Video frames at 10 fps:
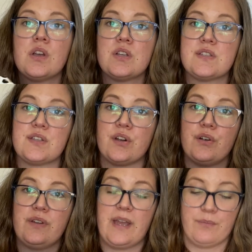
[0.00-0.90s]
So
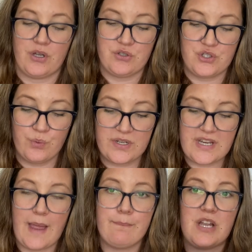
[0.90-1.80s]
yeah, I'll do 2 at a
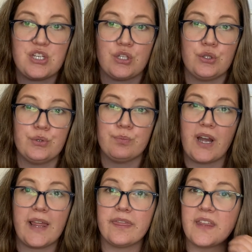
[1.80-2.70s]
time magic loop. I
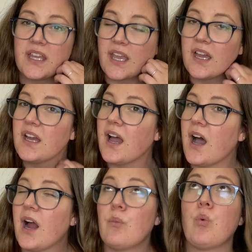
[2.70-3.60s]
think
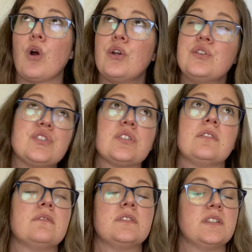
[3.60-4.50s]
I won't
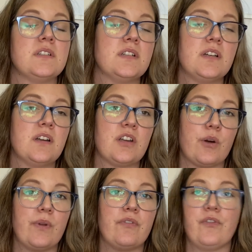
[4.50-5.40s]
go
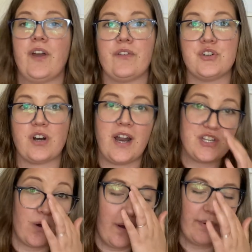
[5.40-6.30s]
even further and try
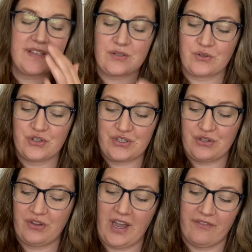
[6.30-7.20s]
toe up. I'll still
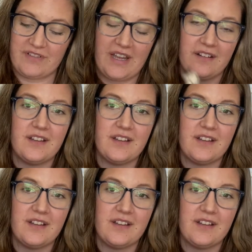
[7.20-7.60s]
just cuff down.